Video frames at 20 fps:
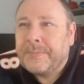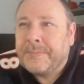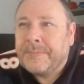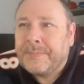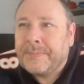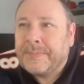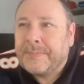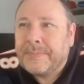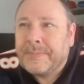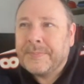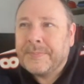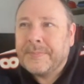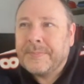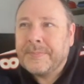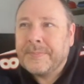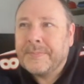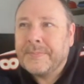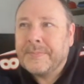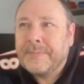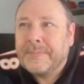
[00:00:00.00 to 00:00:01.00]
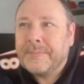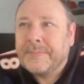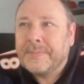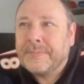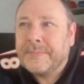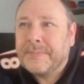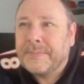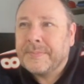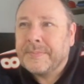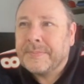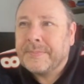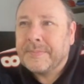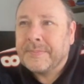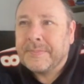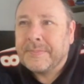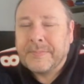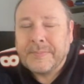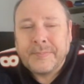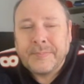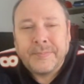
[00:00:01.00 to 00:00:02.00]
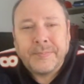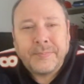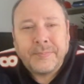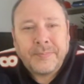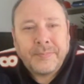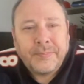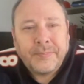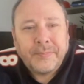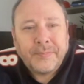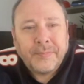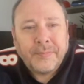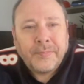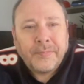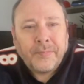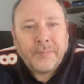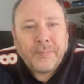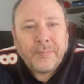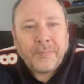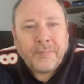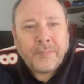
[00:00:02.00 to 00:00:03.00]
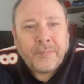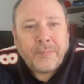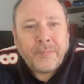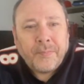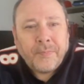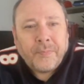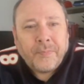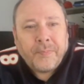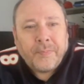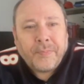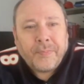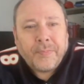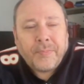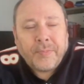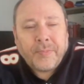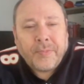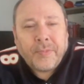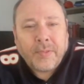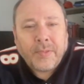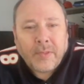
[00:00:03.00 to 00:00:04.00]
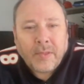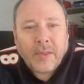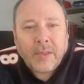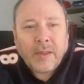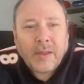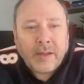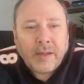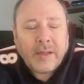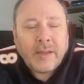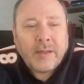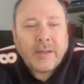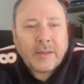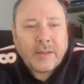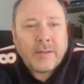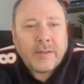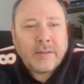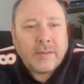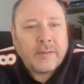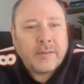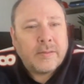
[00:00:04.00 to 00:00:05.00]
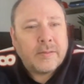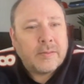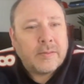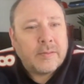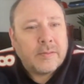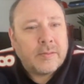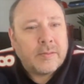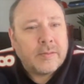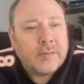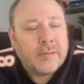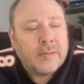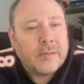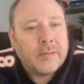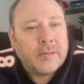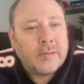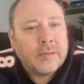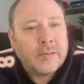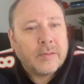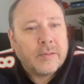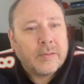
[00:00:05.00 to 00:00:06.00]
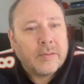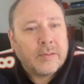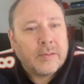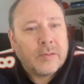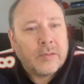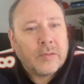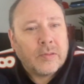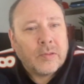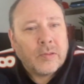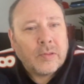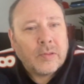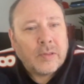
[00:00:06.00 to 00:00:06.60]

This person isn't speaking.